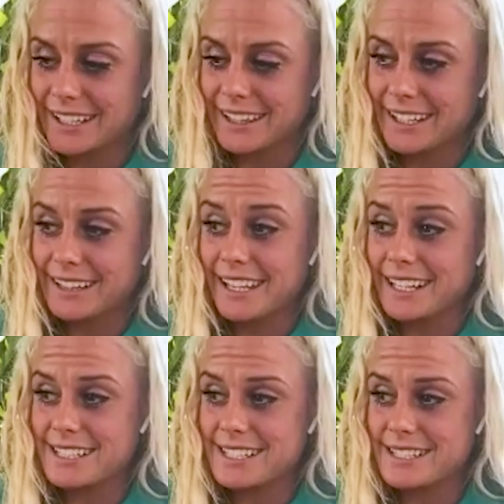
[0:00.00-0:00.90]
I think
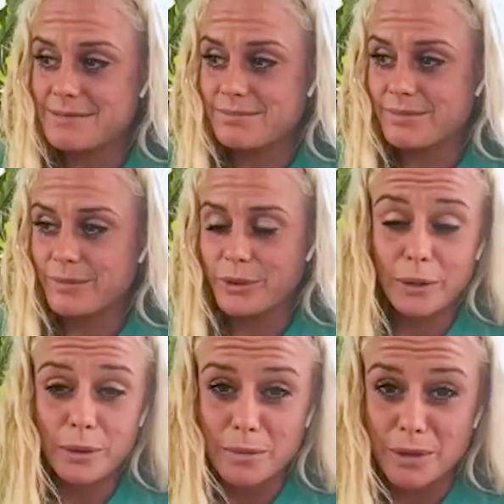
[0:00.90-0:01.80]
that's what
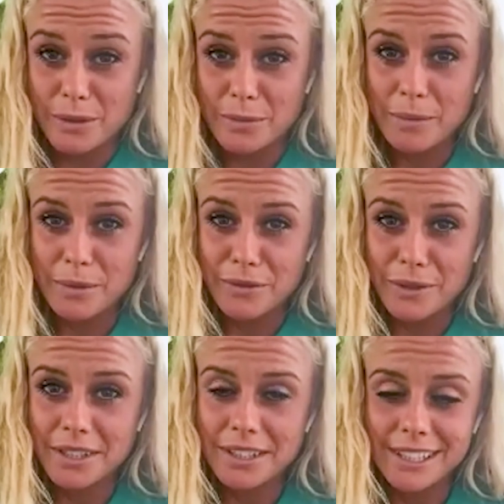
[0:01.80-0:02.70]
I want to be remembered
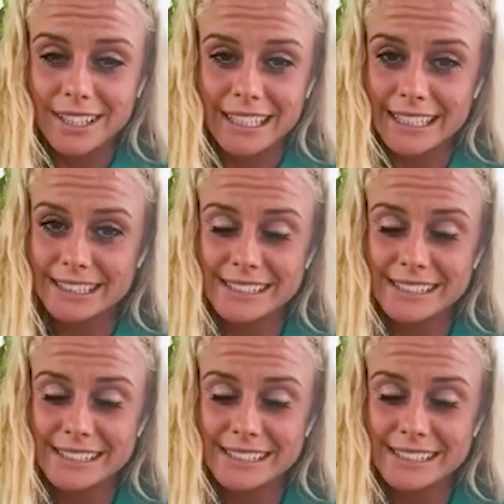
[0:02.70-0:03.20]
for. Yeah.